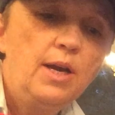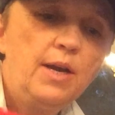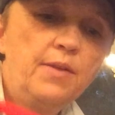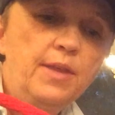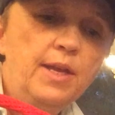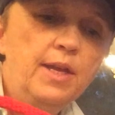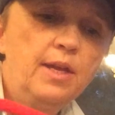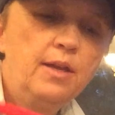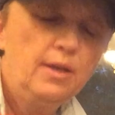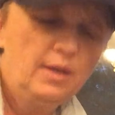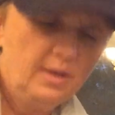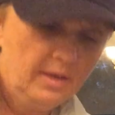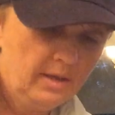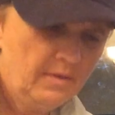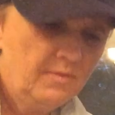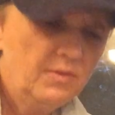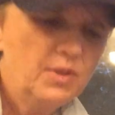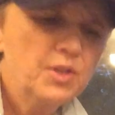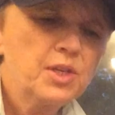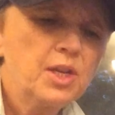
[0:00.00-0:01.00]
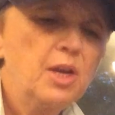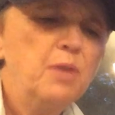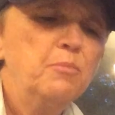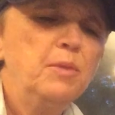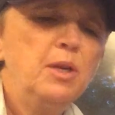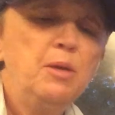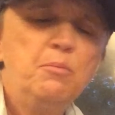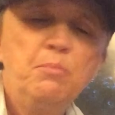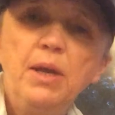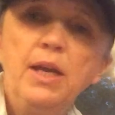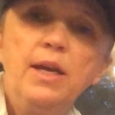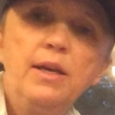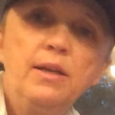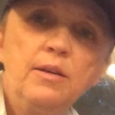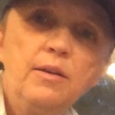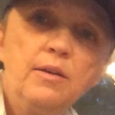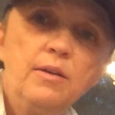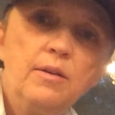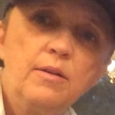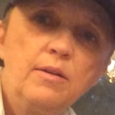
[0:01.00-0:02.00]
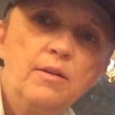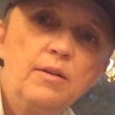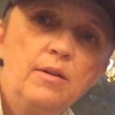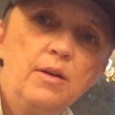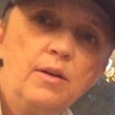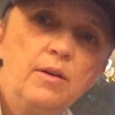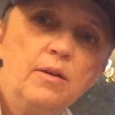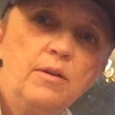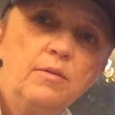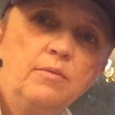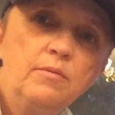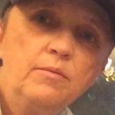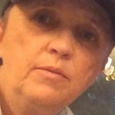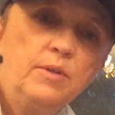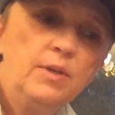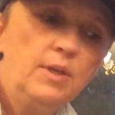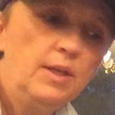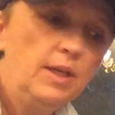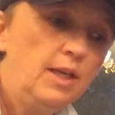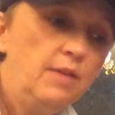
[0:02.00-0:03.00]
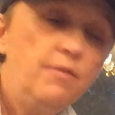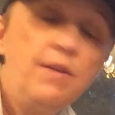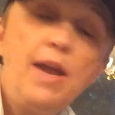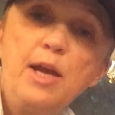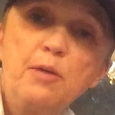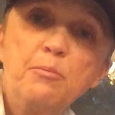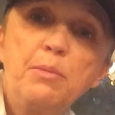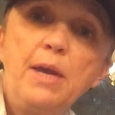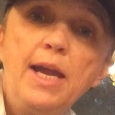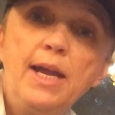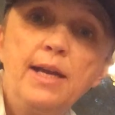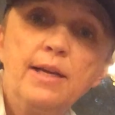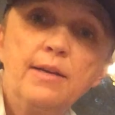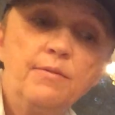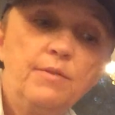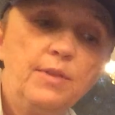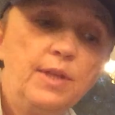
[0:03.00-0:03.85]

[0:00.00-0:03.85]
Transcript: I think this company, Pet evacpak,